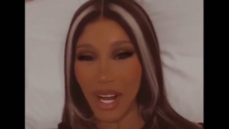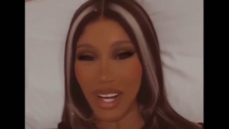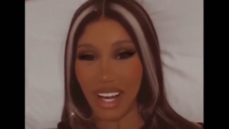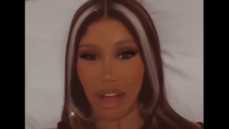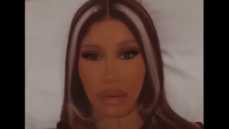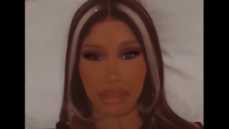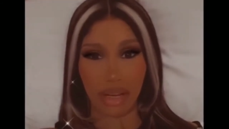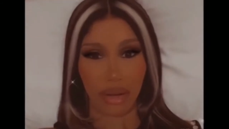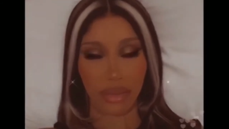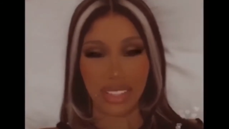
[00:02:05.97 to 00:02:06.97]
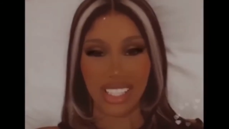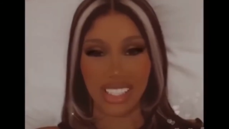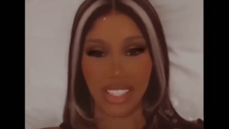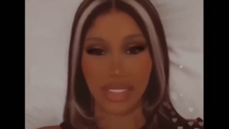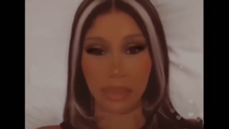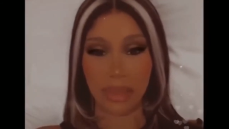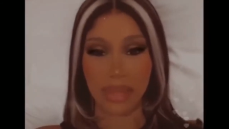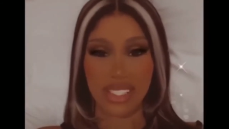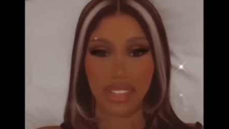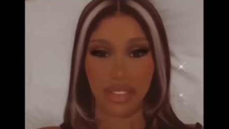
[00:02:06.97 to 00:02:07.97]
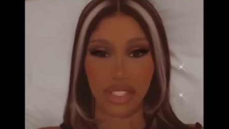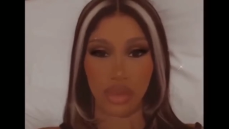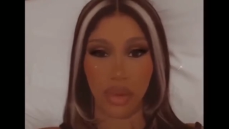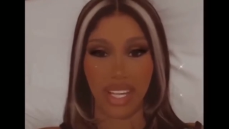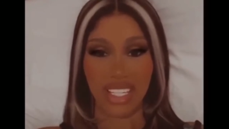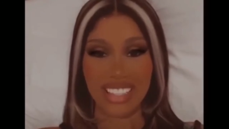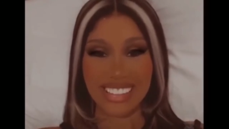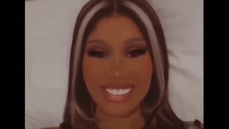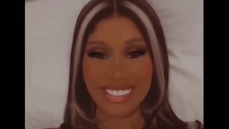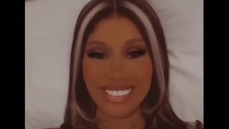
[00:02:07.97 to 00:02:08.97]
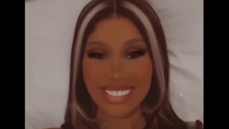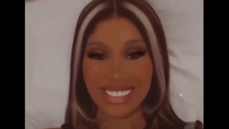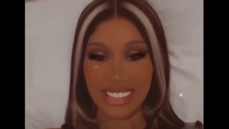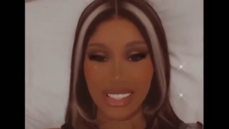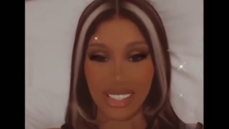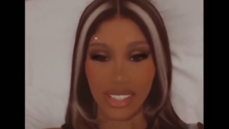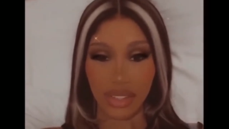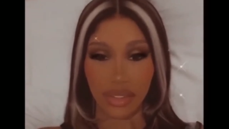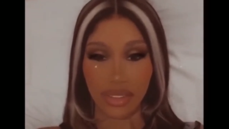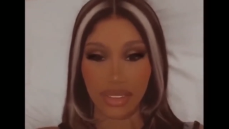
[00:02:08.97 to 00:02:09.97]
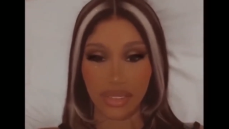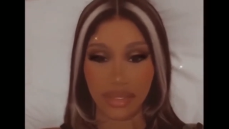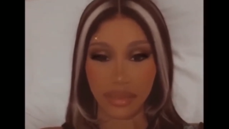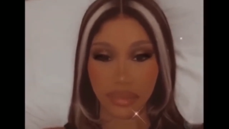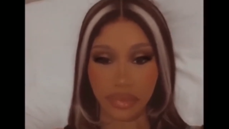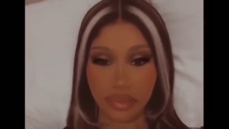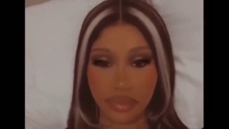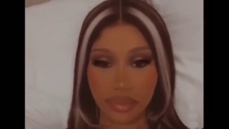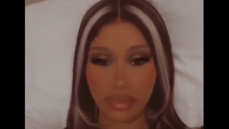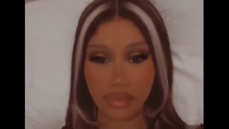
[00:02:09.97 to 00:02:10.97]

Hold on. Oh no, no, it makes my teeth look too white. Ew.